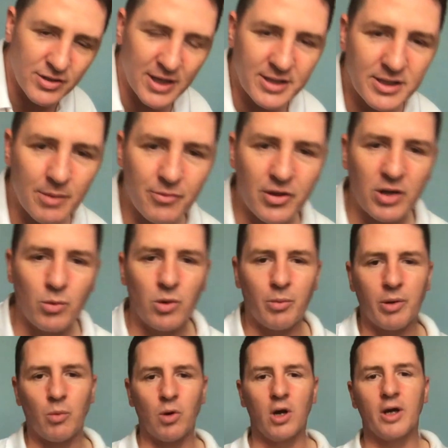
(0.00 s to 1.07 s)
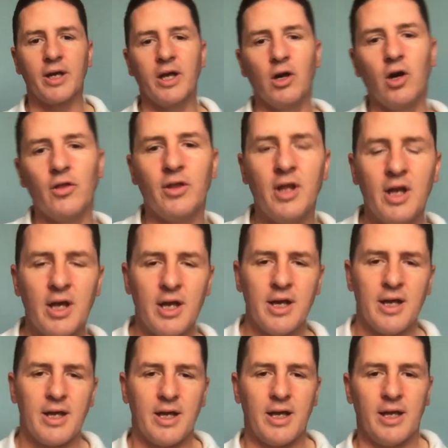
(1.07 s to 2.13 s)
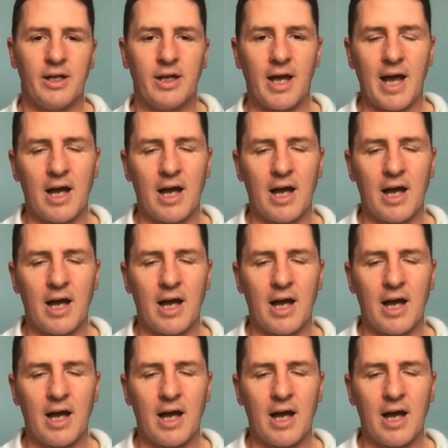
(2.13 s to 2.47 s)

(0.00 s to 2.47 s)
So that's something we'll be working on in